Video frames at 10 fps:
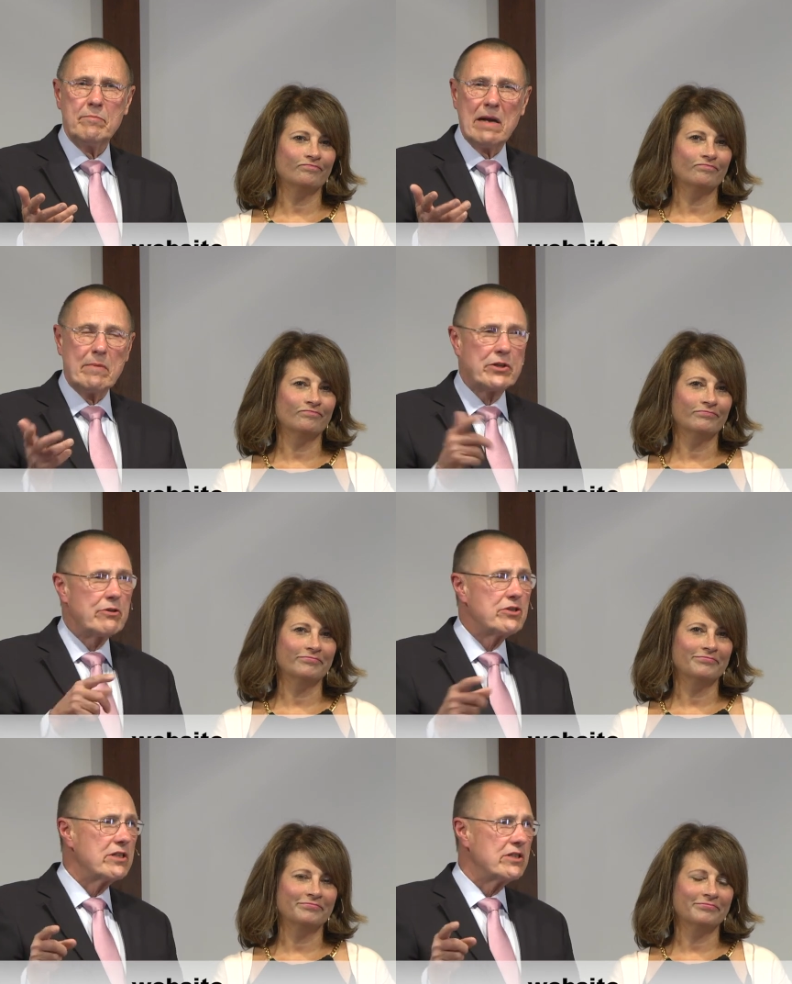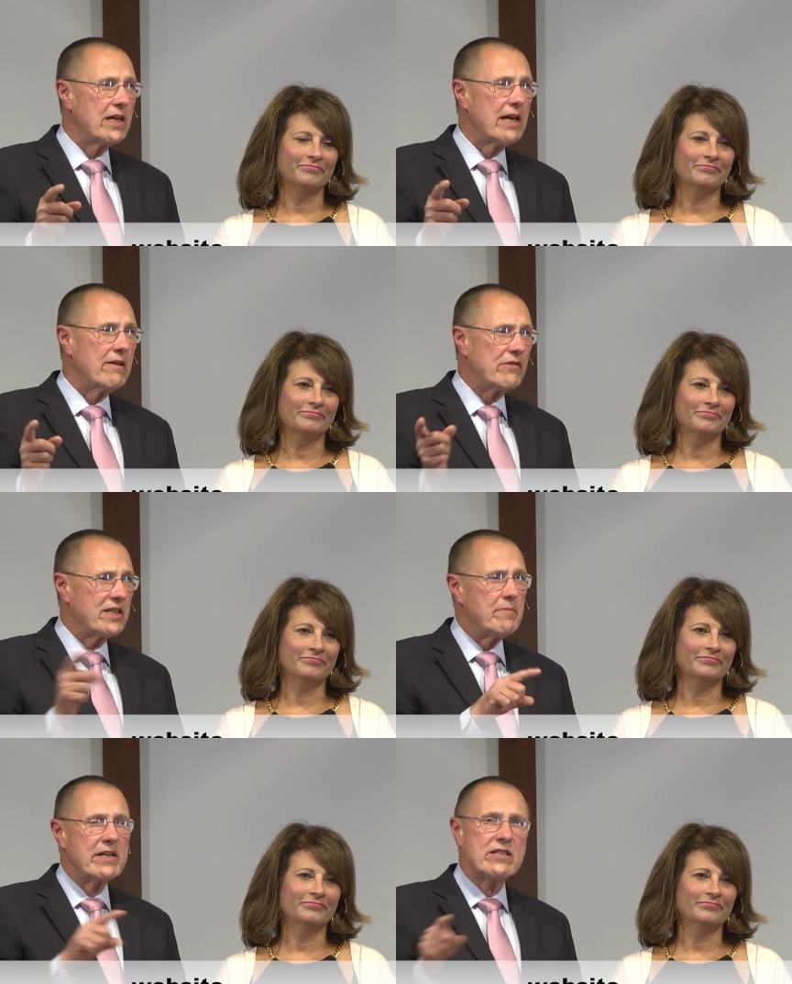Speaker 1: My mother used to say, if
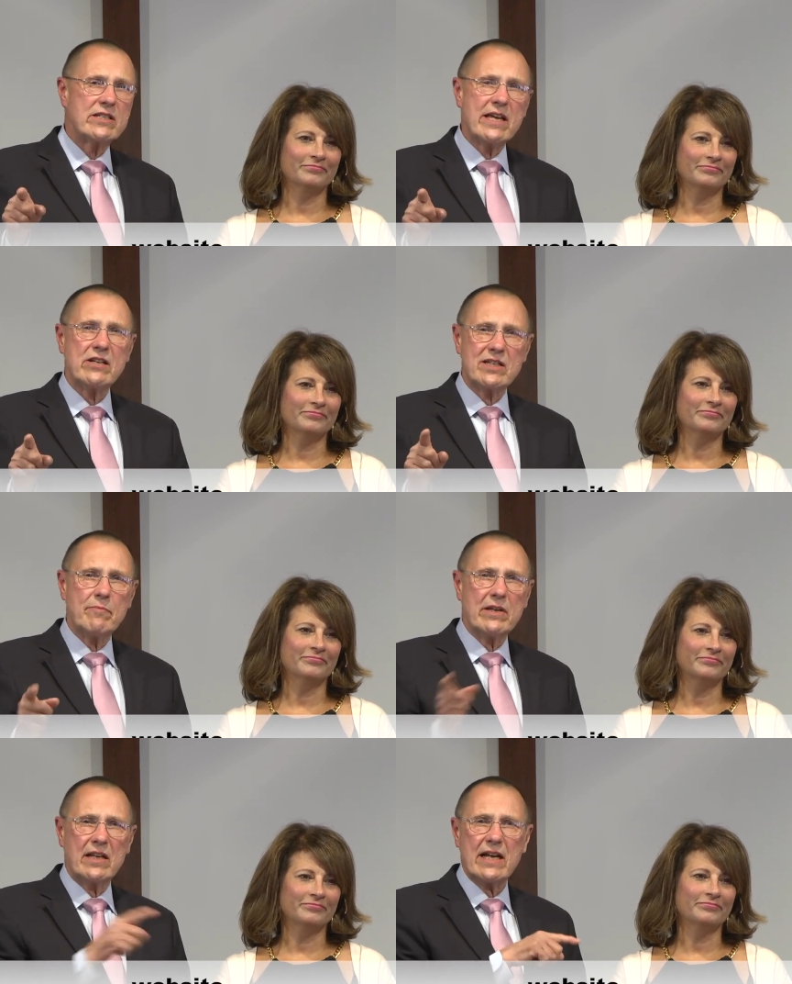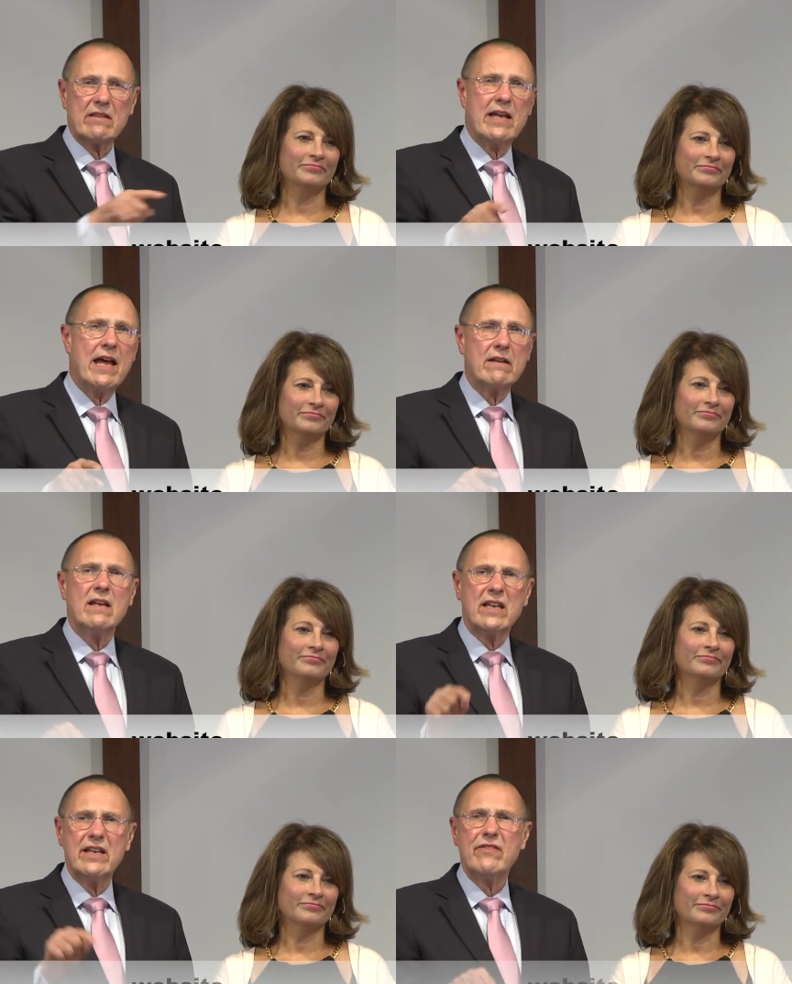somebody's saying something like
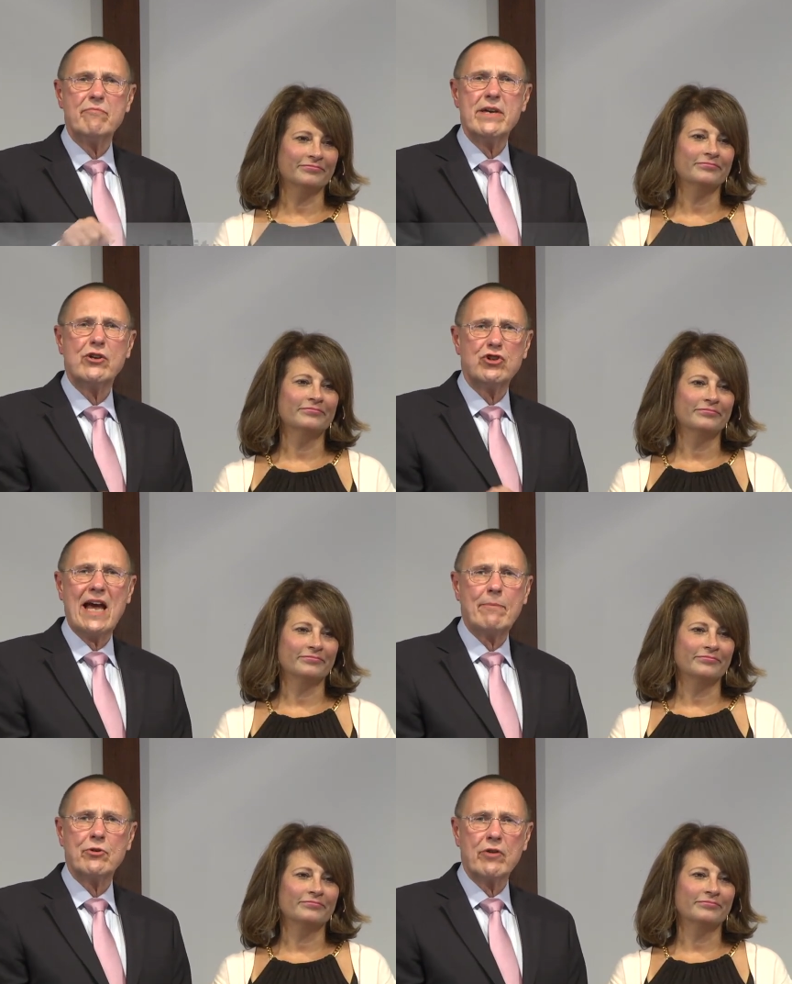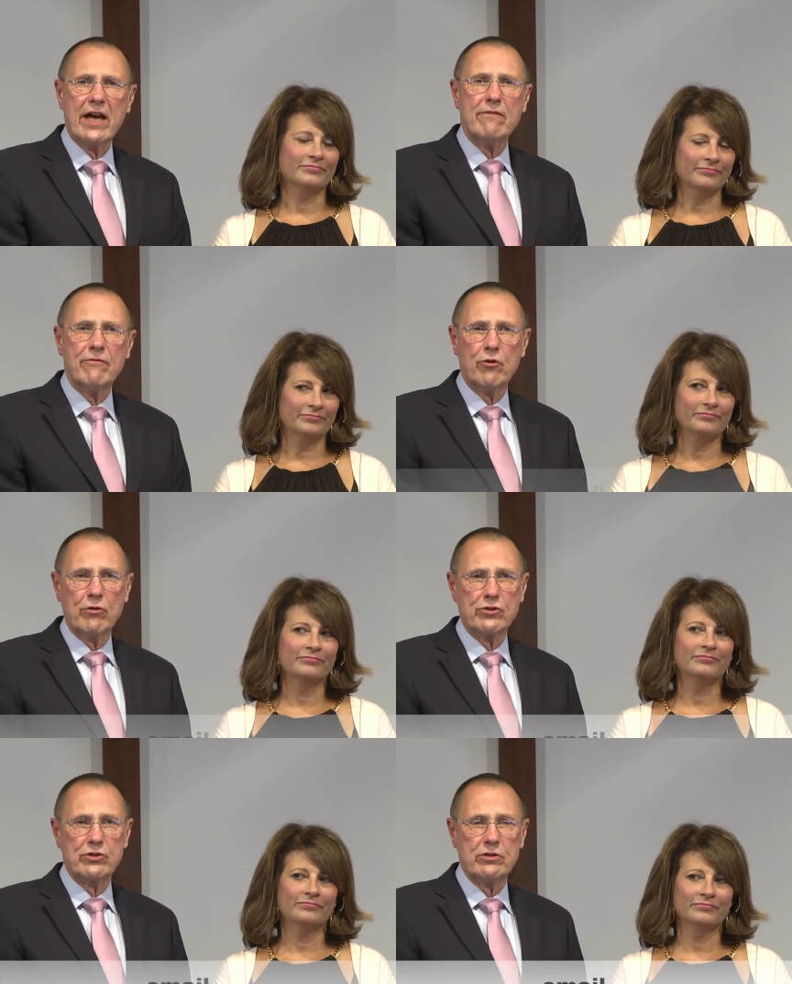that, give me chapter and
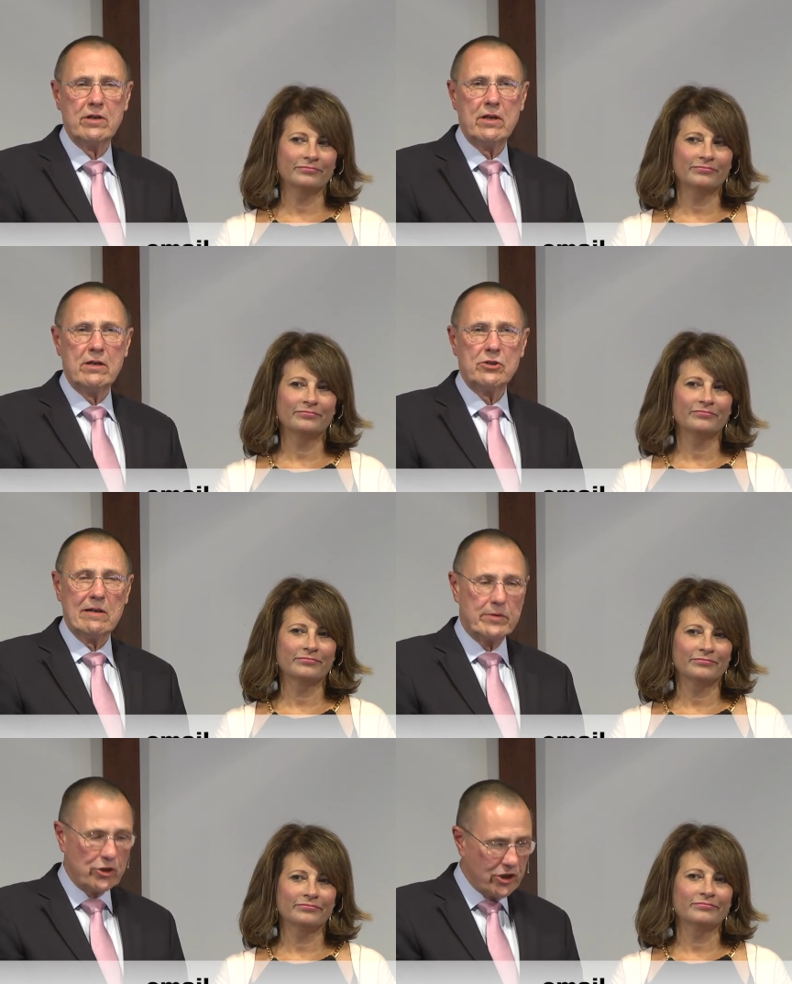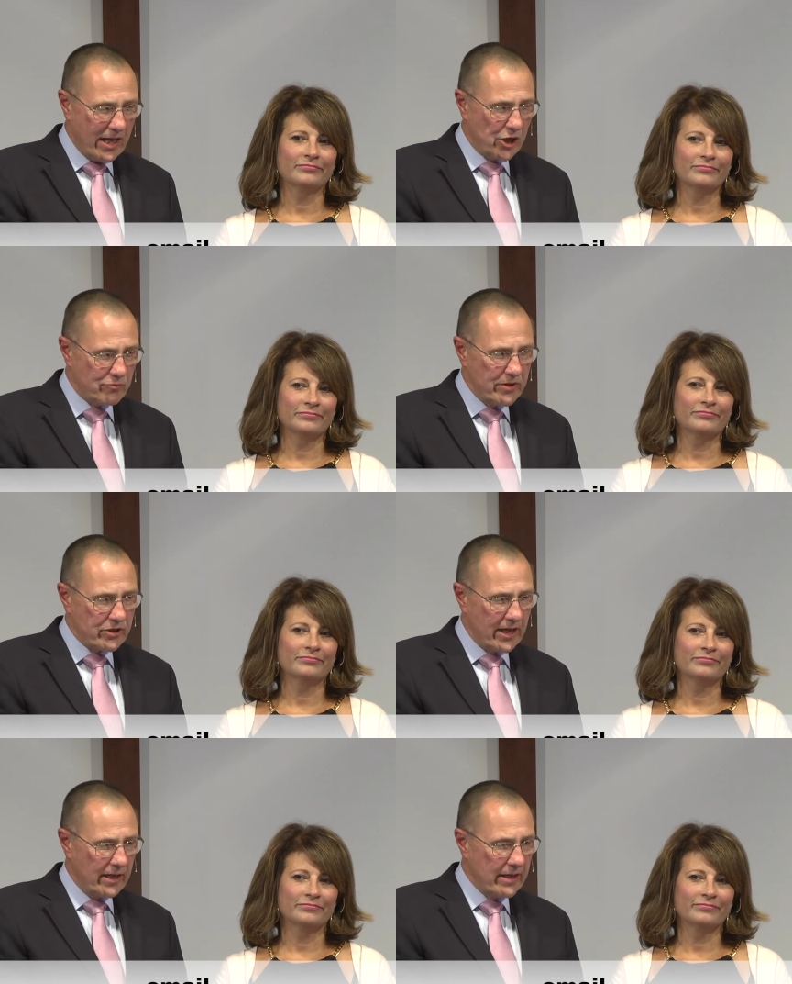verse. So I'm going to challenge
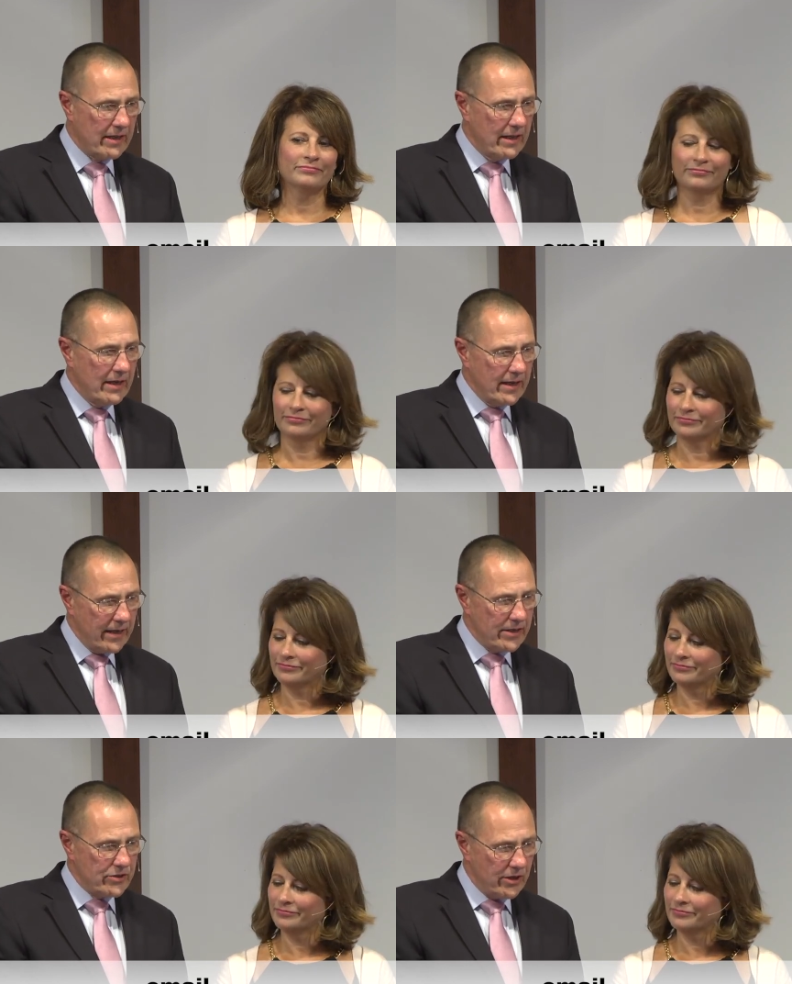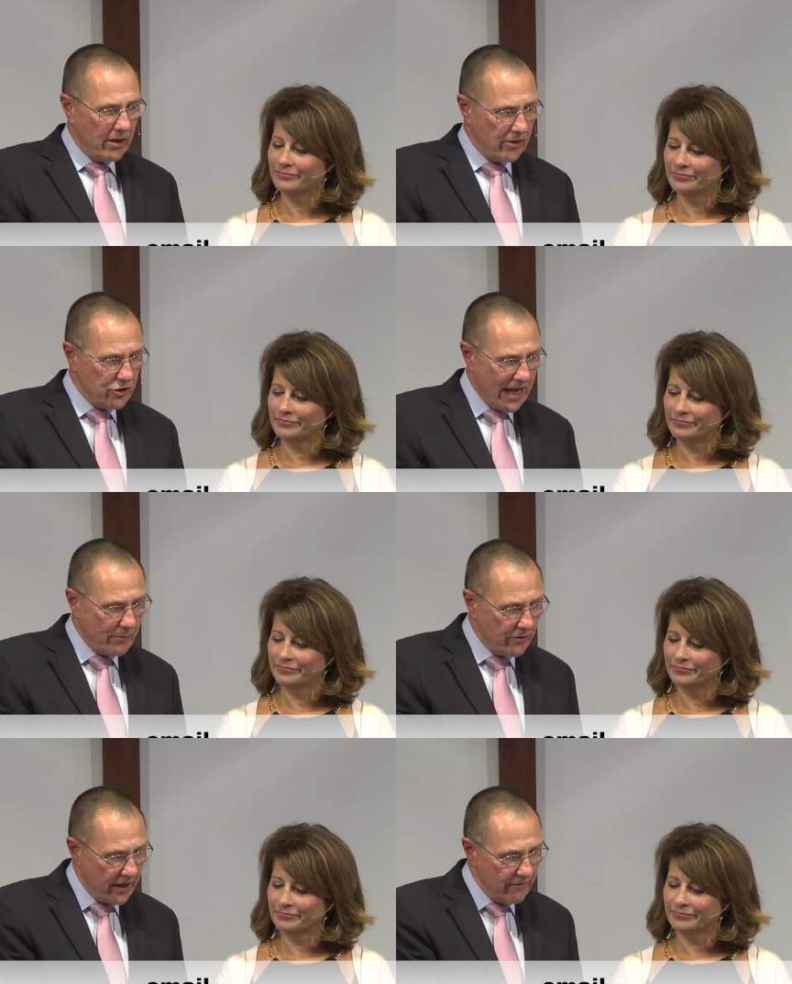Miss Kelly. Is there a
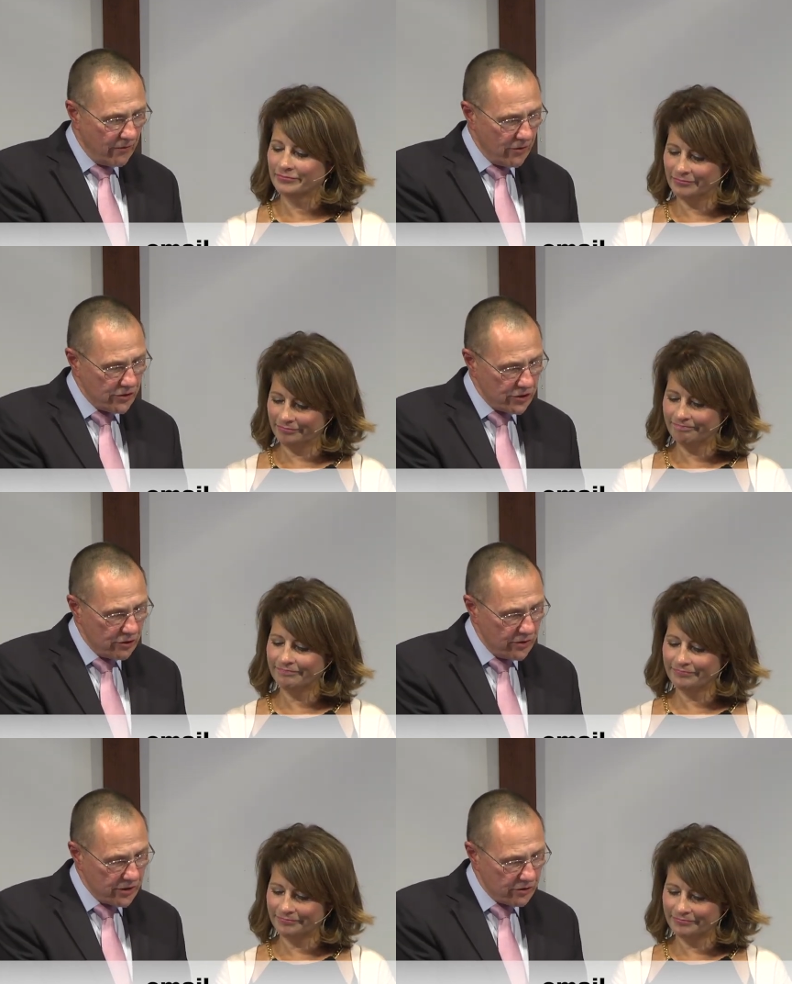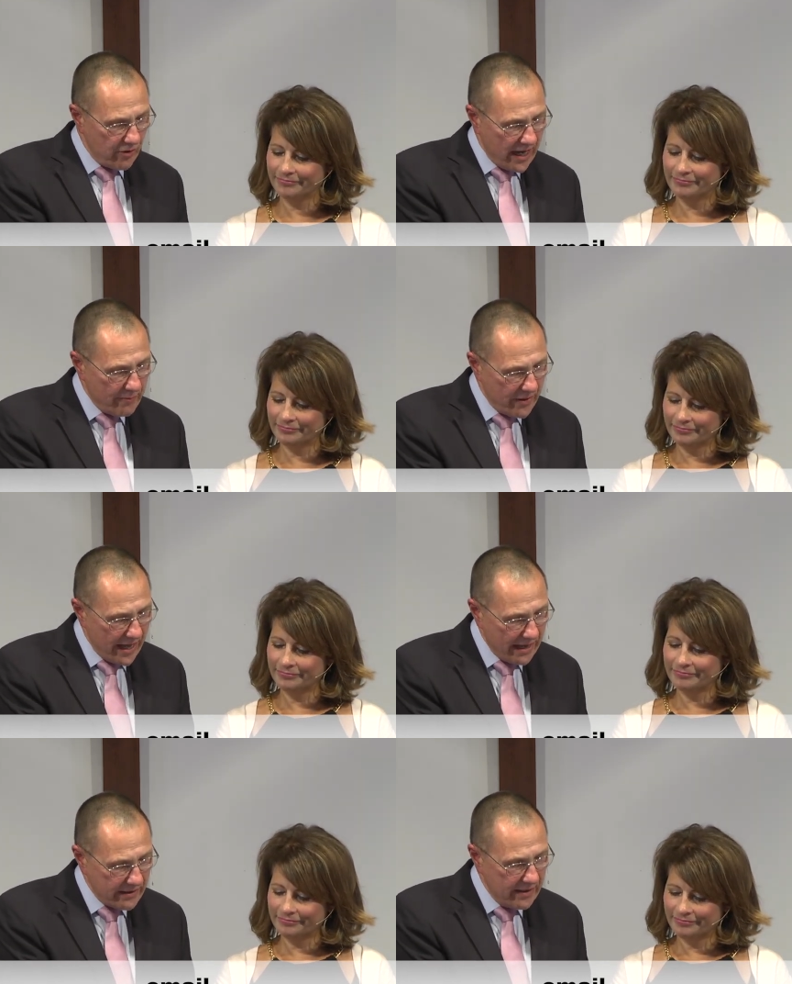chapter and verse to describe
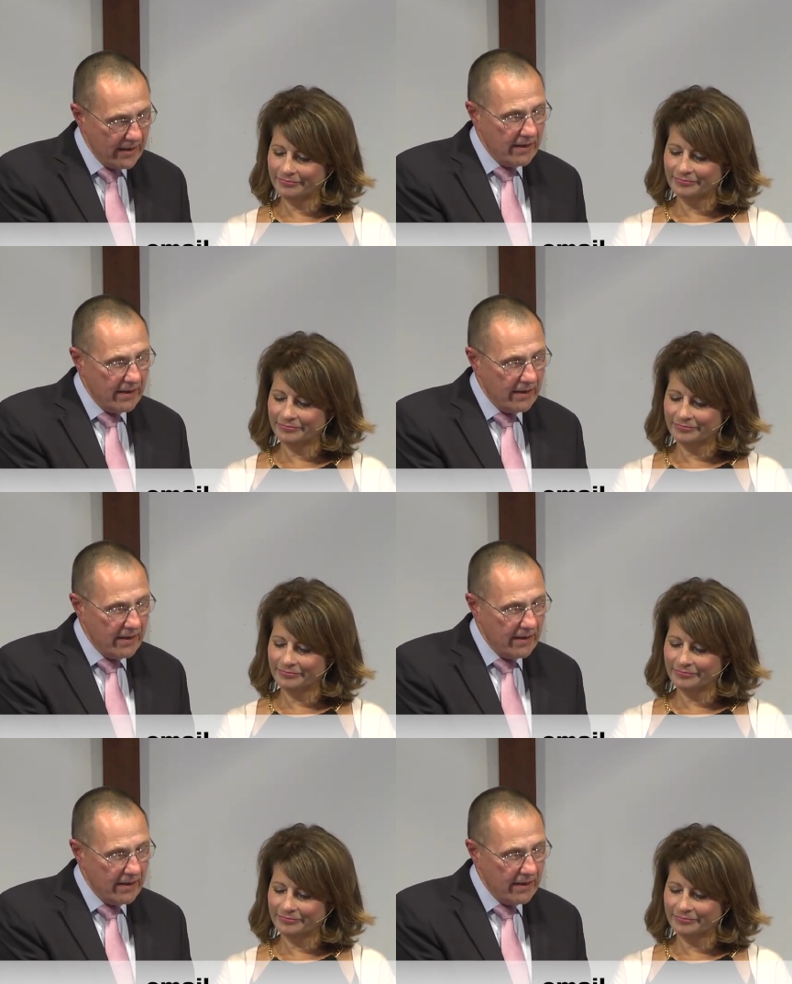that?